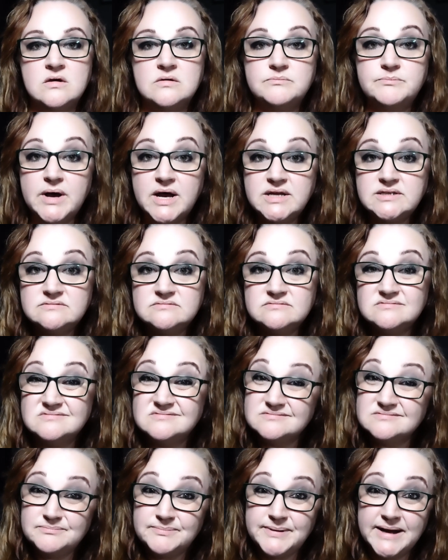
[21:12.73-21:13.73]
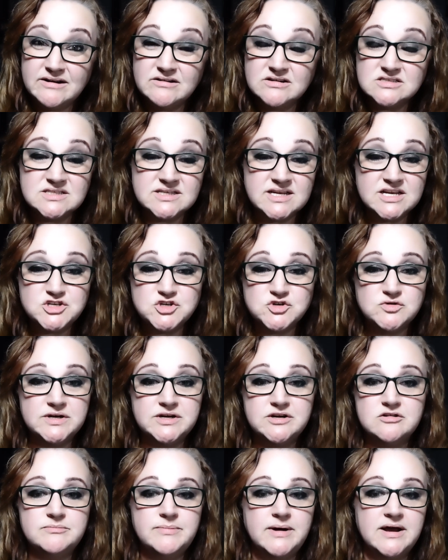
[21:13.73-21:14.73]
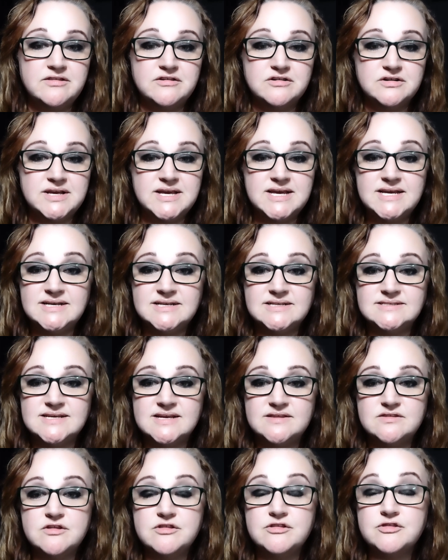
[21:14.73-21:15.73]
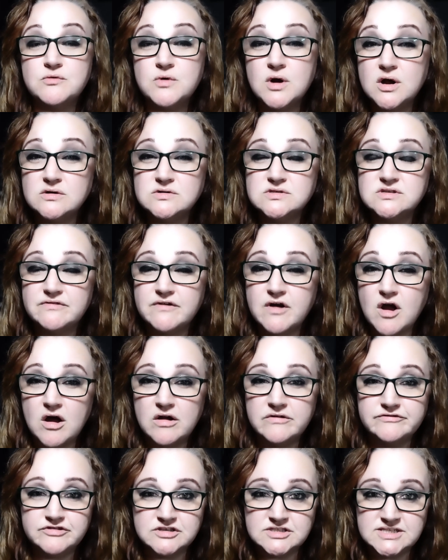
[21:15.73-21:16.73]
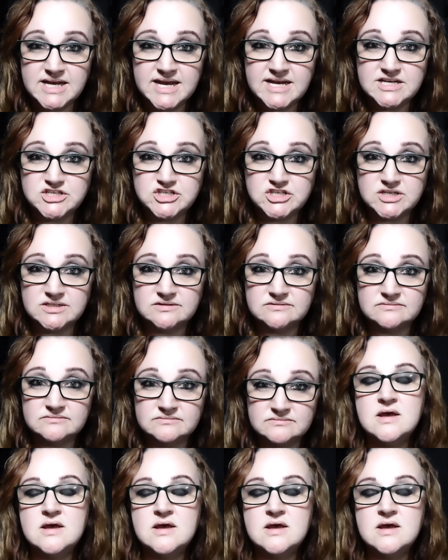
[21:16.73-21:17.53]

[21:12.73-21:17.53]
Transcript: But parents get triggered by their kids in the throes of confrontation.